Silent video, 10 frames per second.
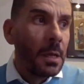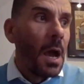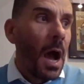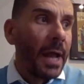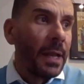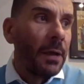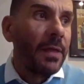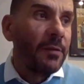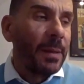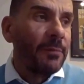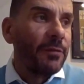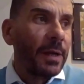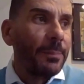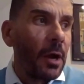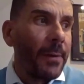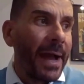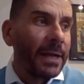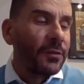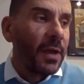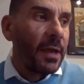I know they've been very
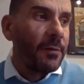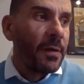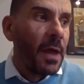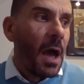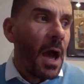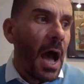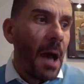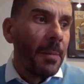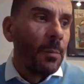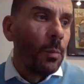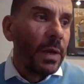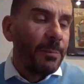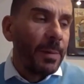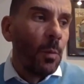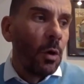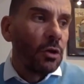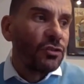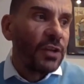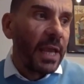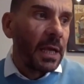proactive, and we've been
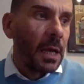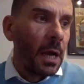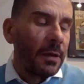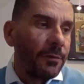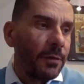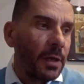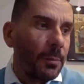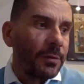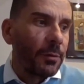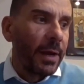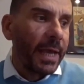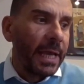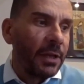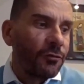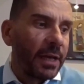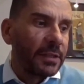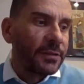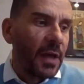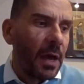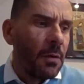watching kind of, you know, with great interest.
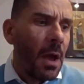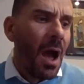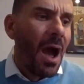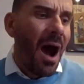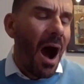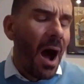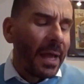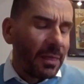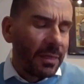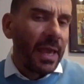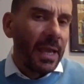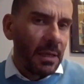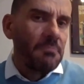So I think